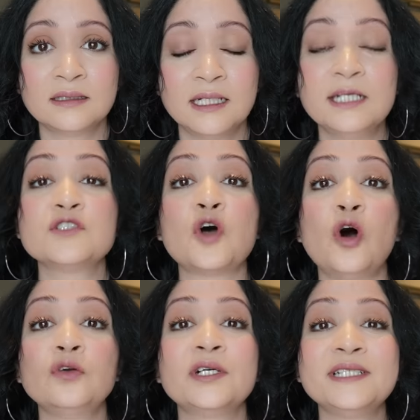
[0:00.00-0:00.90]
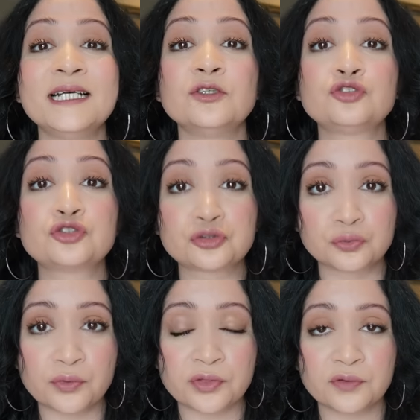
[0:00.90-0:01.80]
It is already a
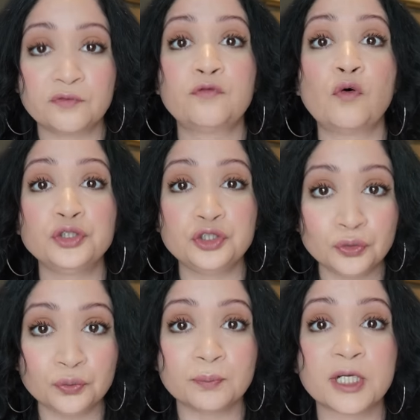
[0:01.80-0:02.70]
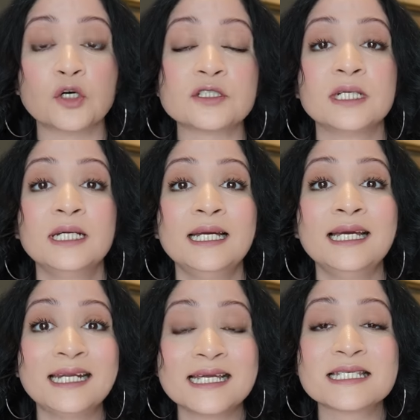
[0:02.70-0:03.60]
truth for you because
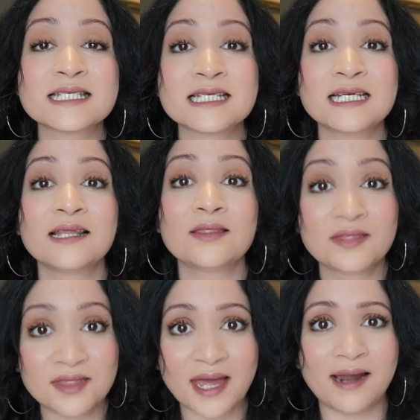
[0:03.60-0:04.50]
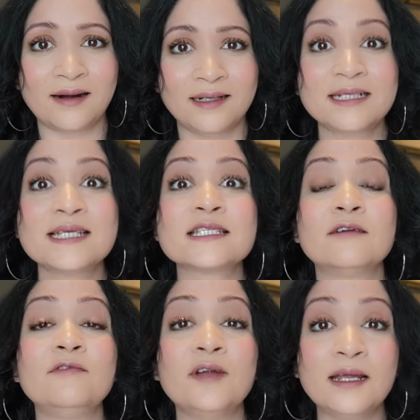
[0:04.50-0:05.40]
it is there. It is
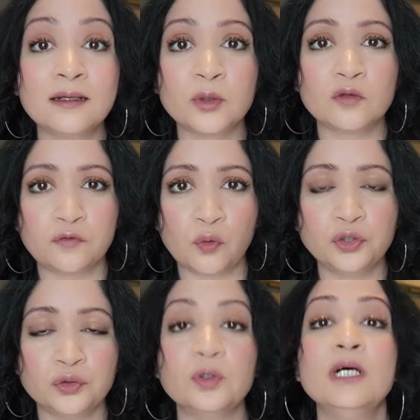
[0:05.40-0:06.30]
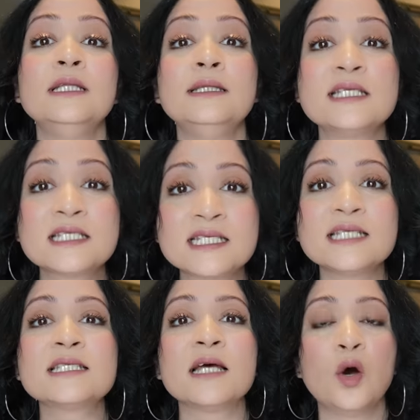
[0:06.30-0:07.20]
available for you. This
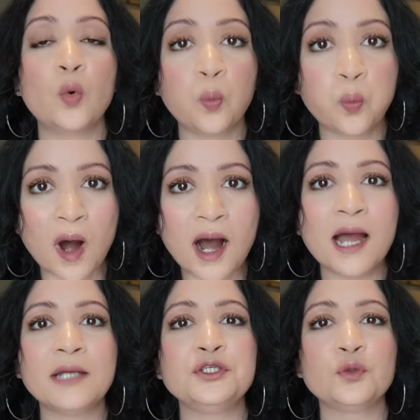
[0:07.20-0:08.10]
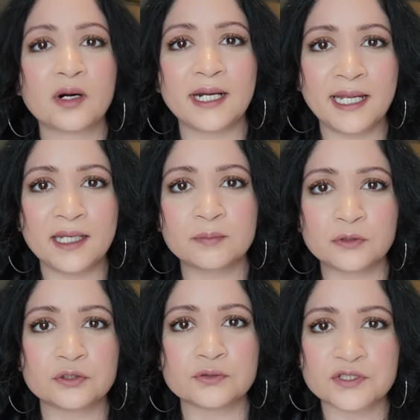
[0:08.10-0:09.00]
is why you are
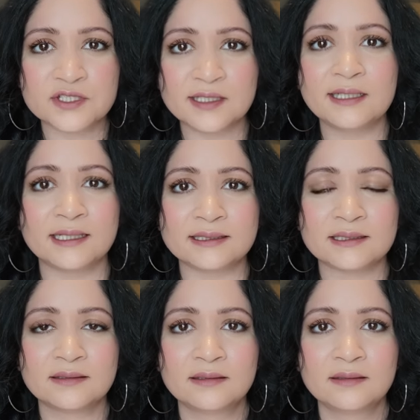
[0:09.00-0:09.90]
able to see it.